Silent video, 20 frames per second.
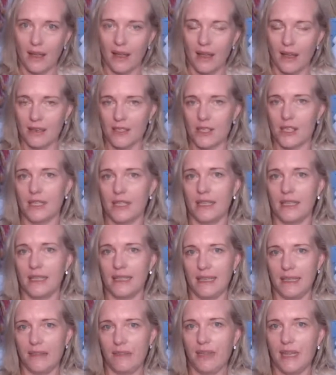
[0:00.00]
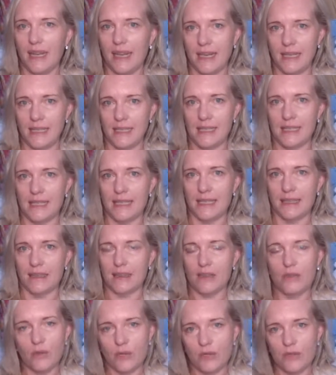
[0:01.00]
actually
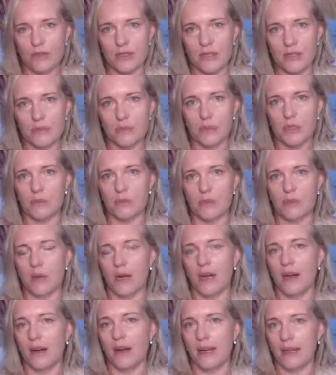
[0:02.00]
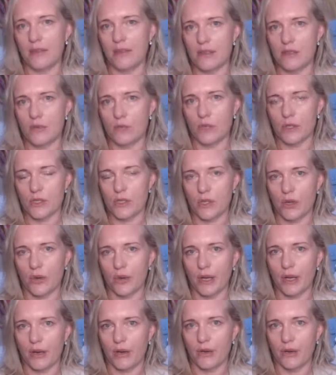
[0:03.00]
alleviating the real symptoms behind what's
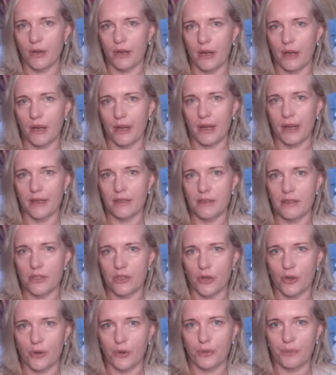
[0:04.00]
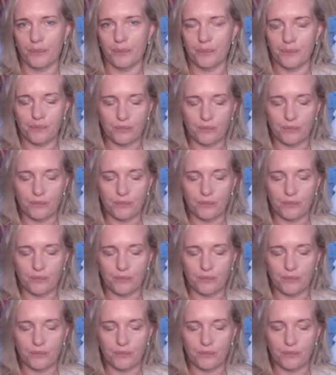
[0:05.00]
going on. And so,